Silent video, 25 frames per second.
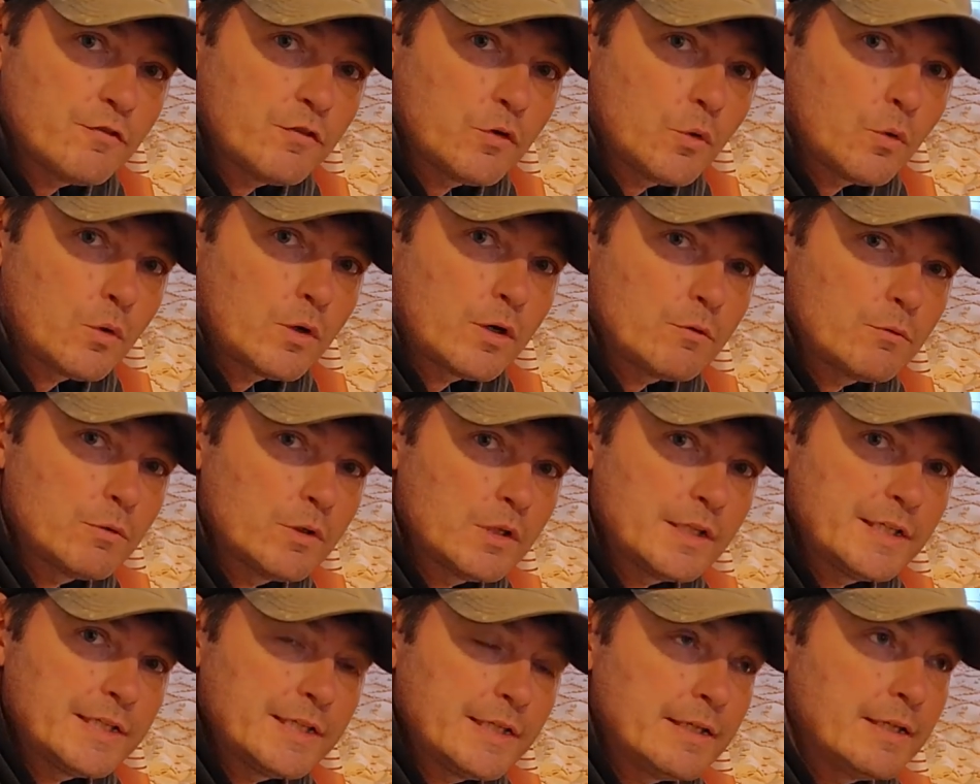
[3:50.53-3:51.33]
floor,
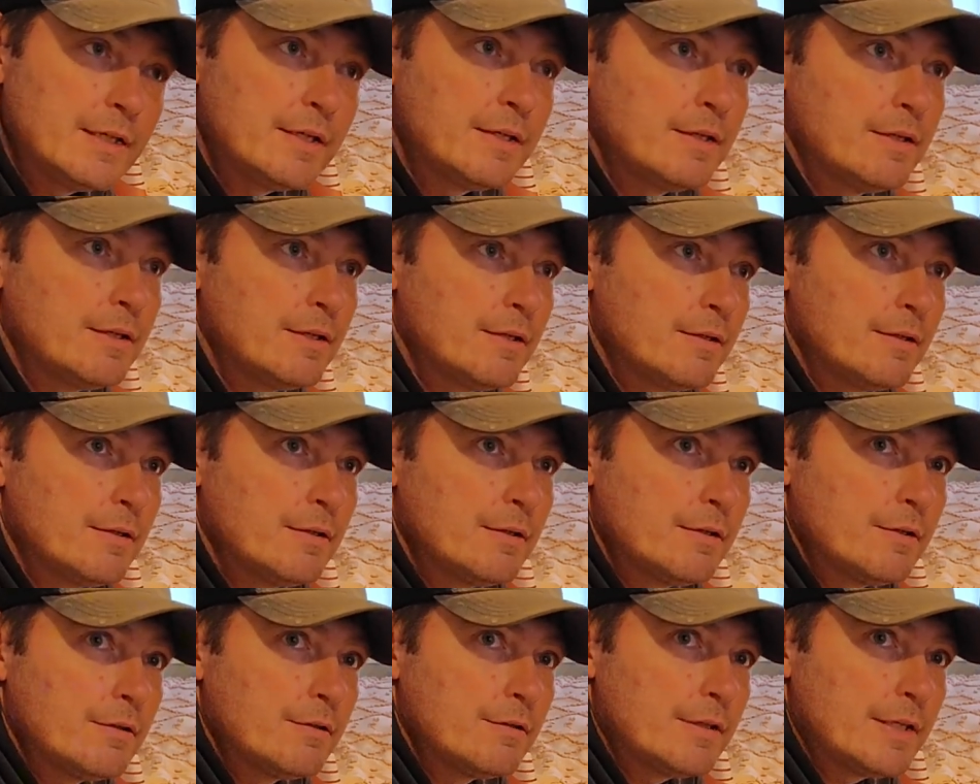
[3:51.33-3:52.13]

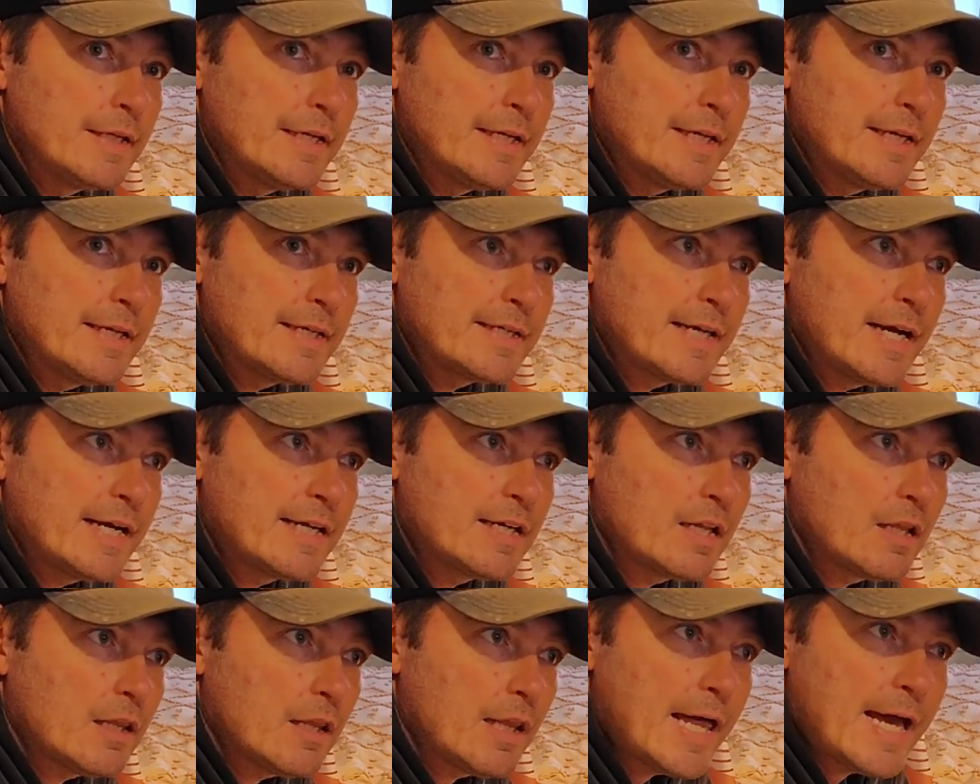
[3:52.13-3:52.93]
it kind
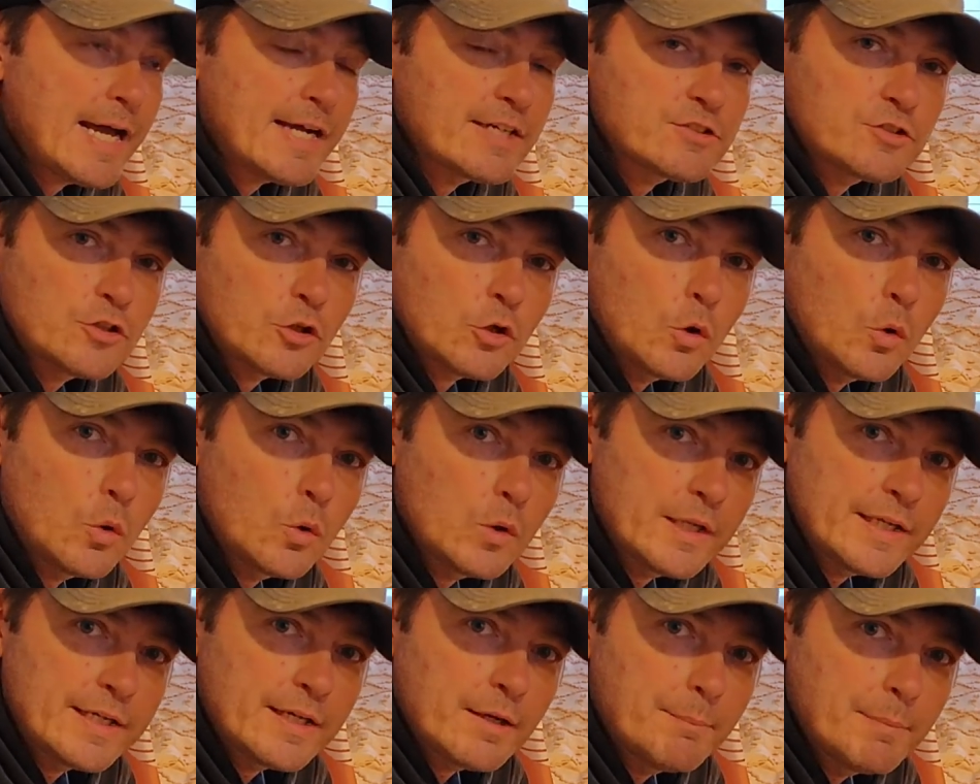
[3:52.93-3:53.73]
of lacks the
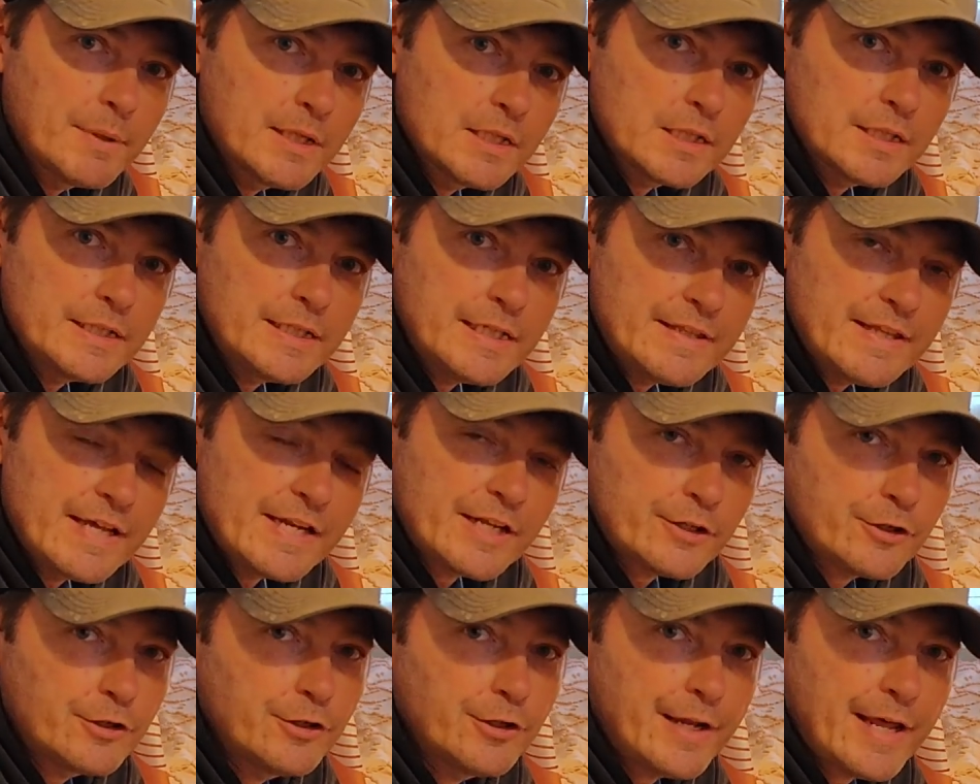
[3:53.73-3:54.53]
cooling ability that
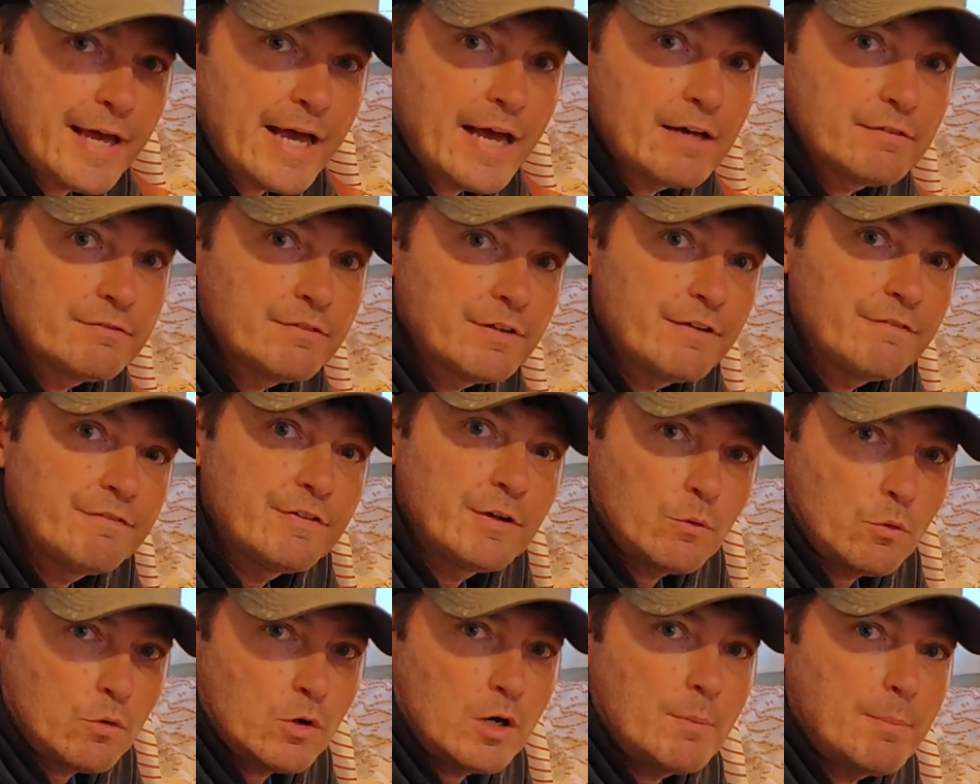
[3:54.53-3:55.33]
it could have if
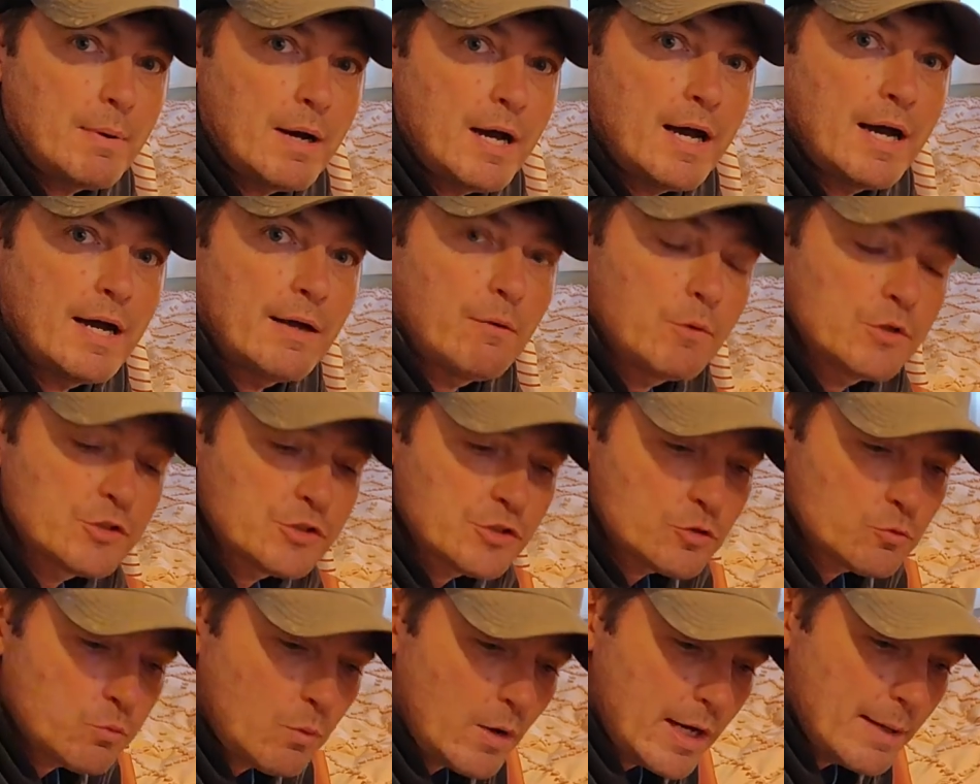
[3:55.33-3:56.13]
it were up high, which
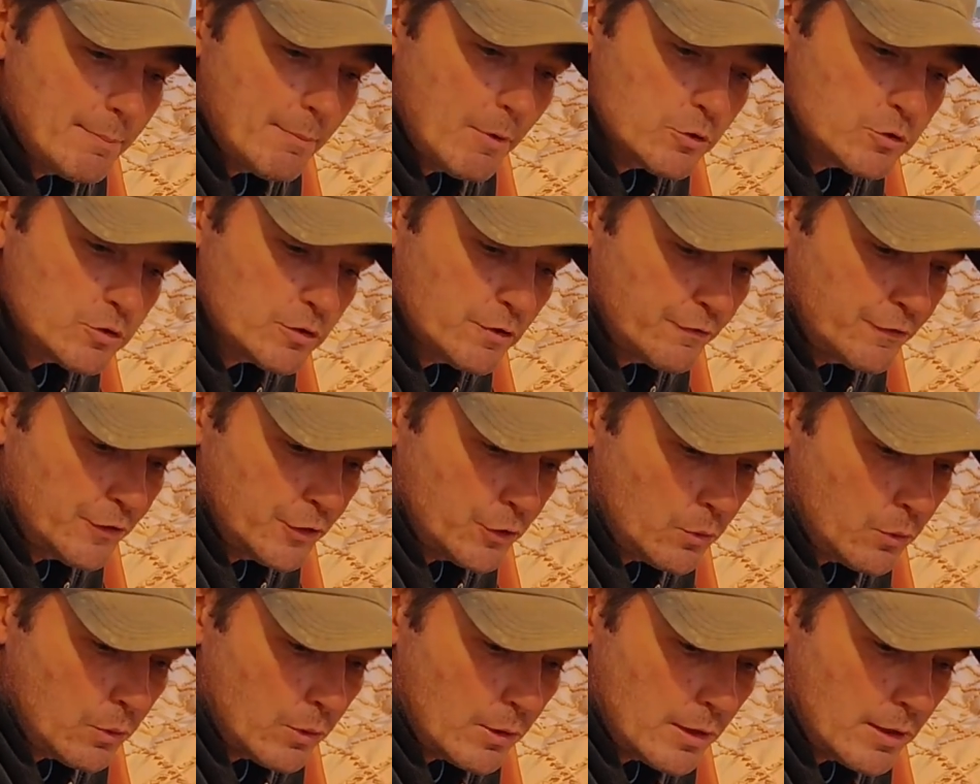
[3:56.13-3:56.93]
is why most of
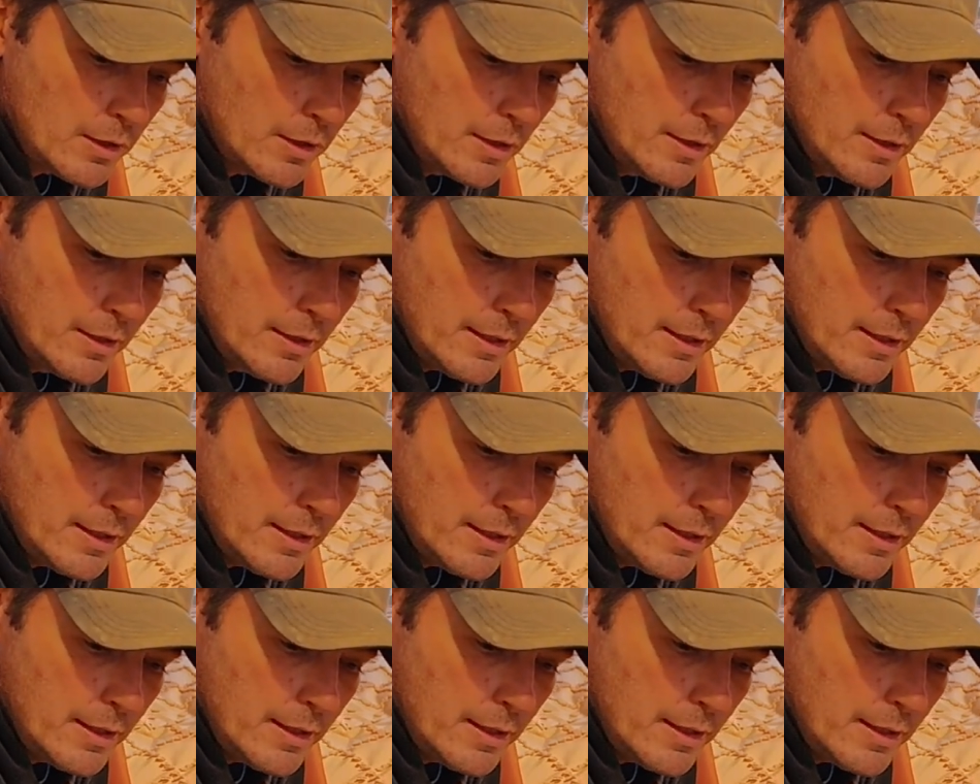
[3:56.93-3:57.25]
your